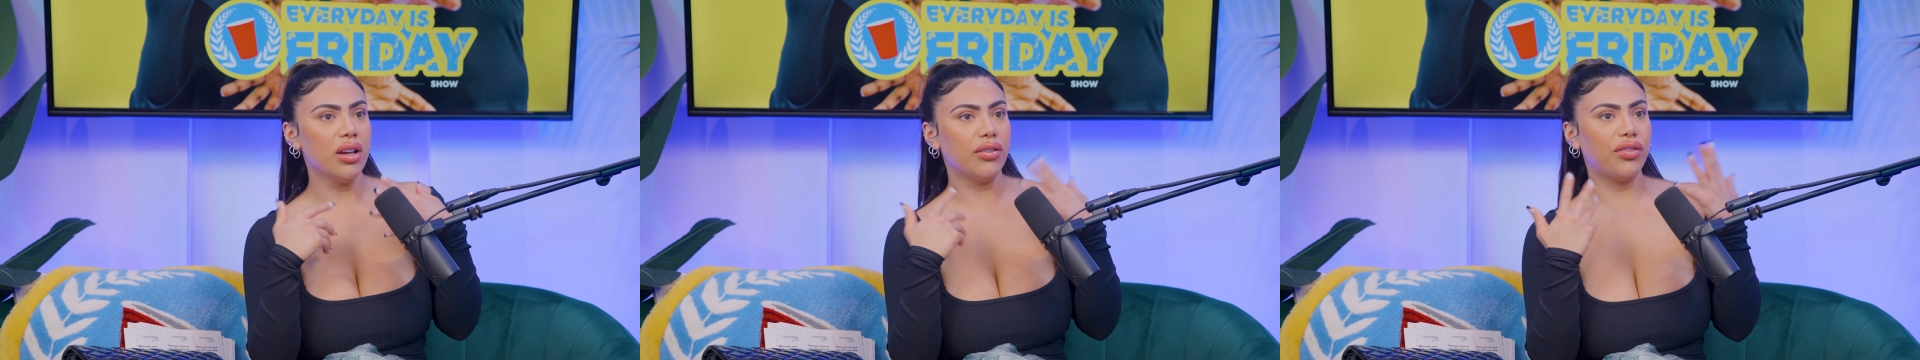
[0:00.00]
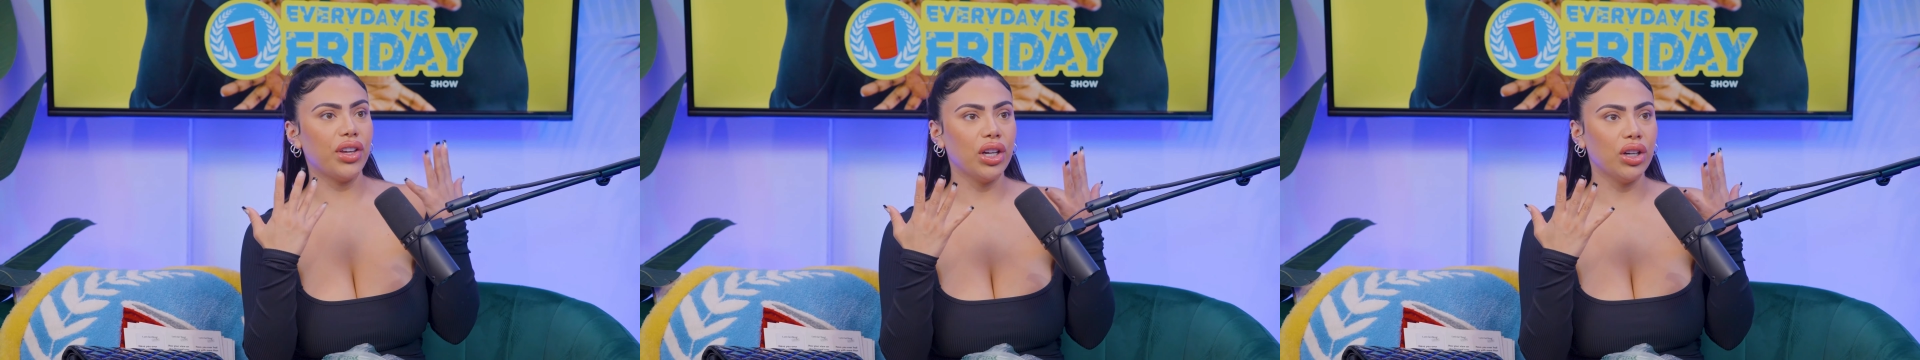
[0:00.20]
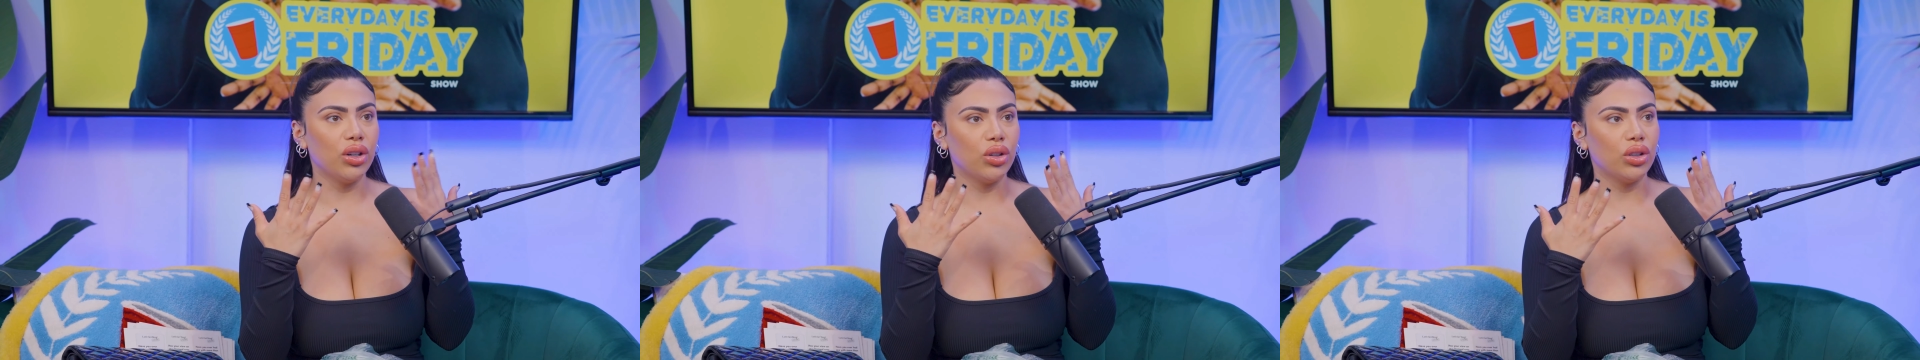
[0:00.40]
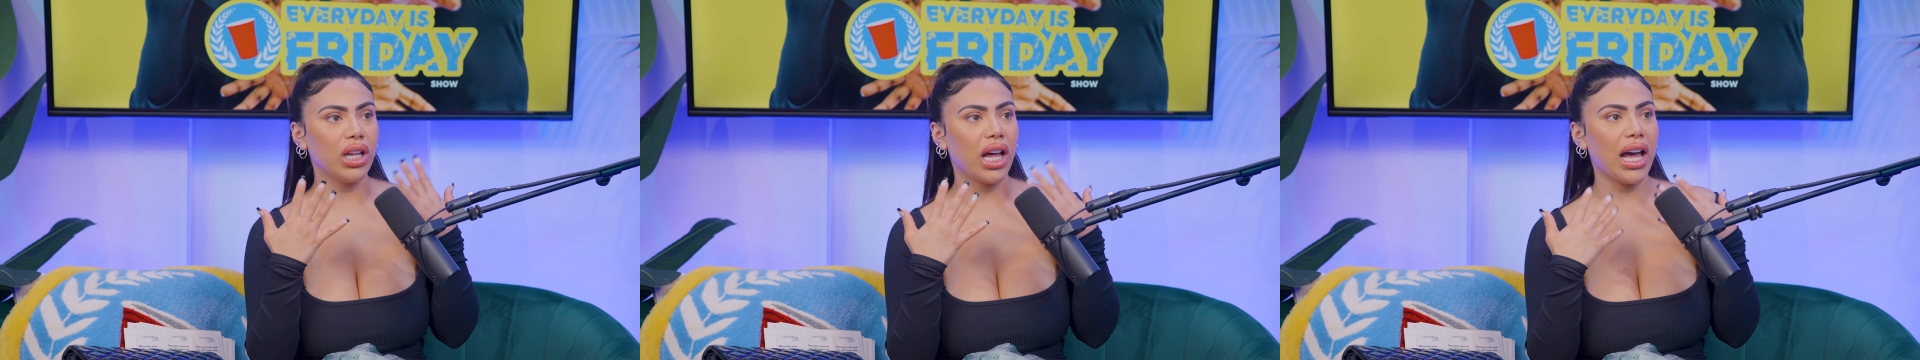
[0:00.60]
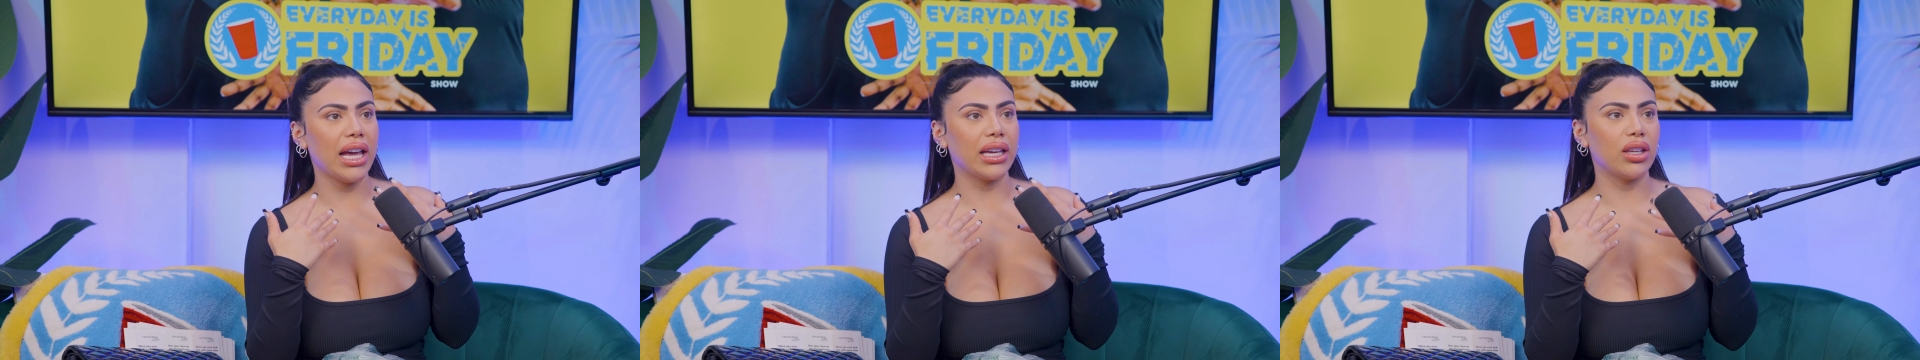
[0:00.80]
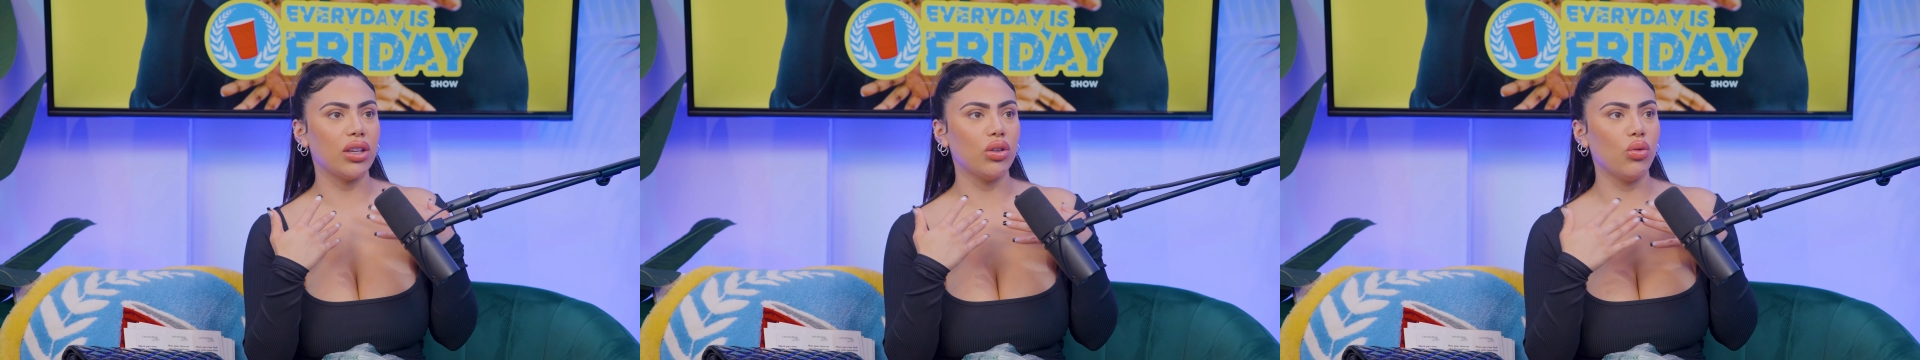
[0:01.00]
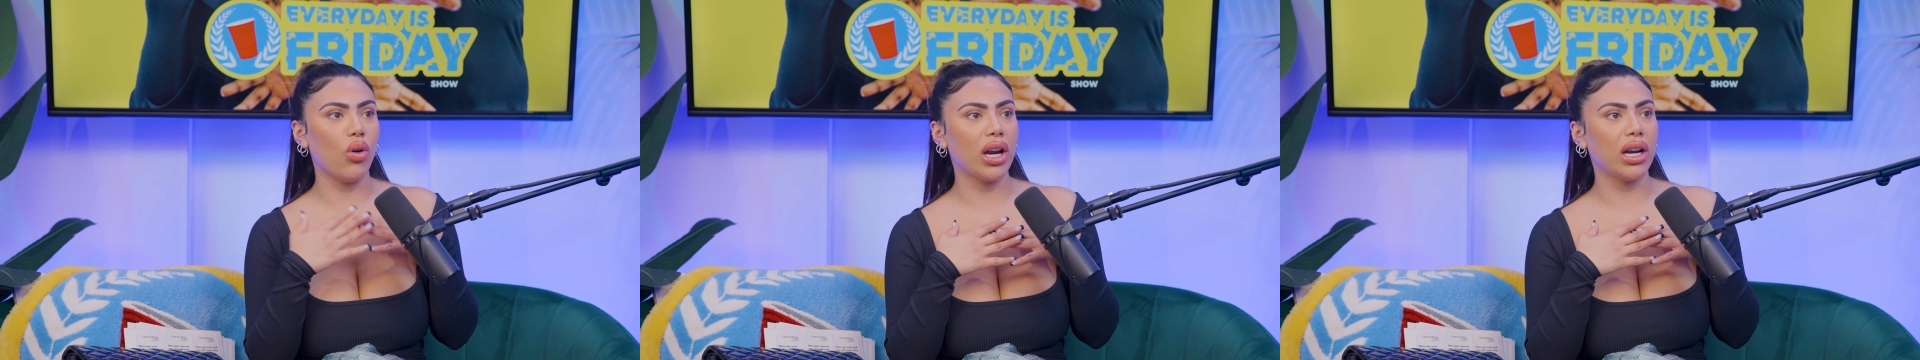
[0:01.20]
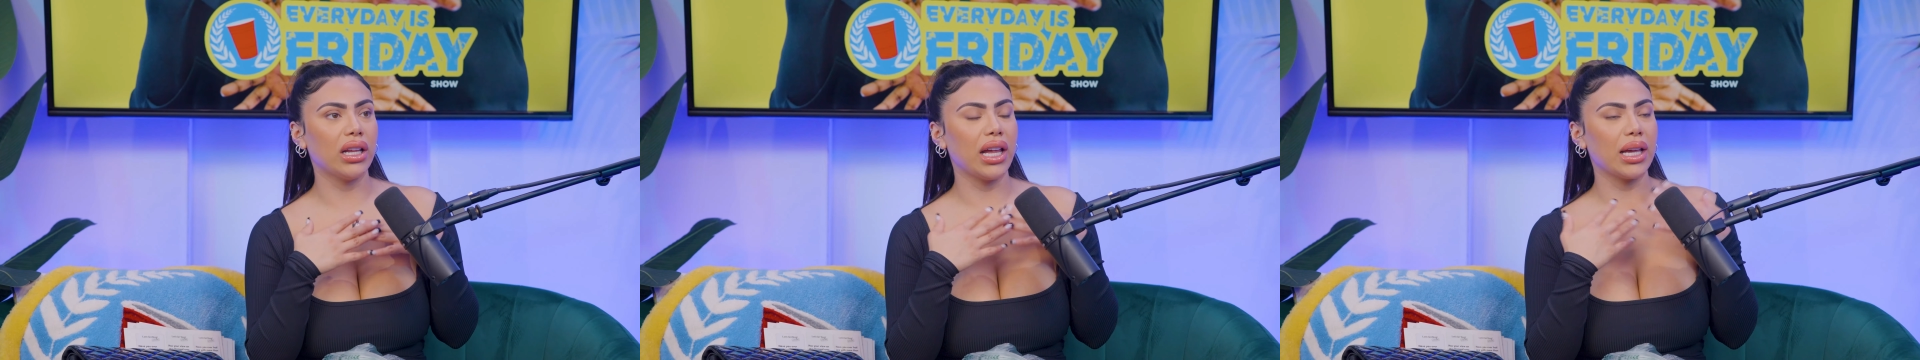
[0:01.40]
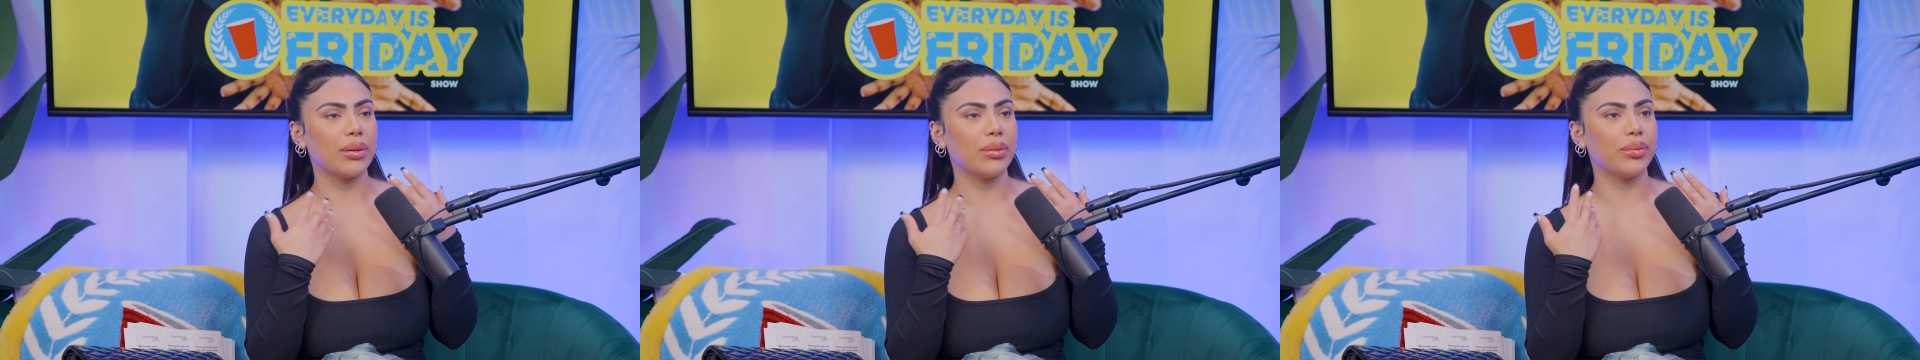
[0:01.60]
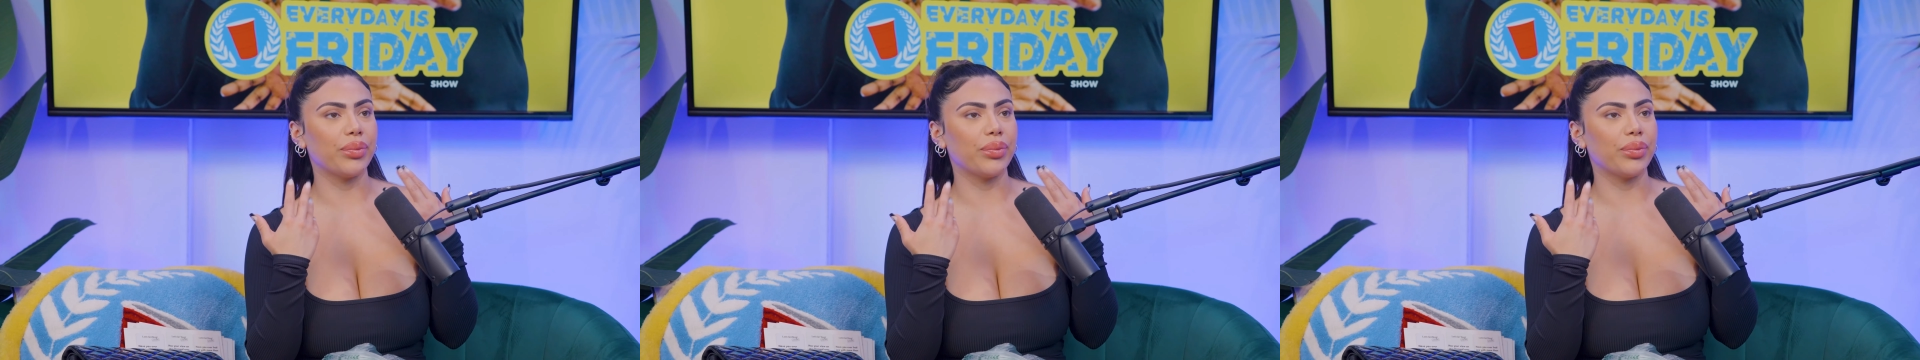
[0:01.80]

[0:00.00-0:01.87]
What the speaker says: feel like you want to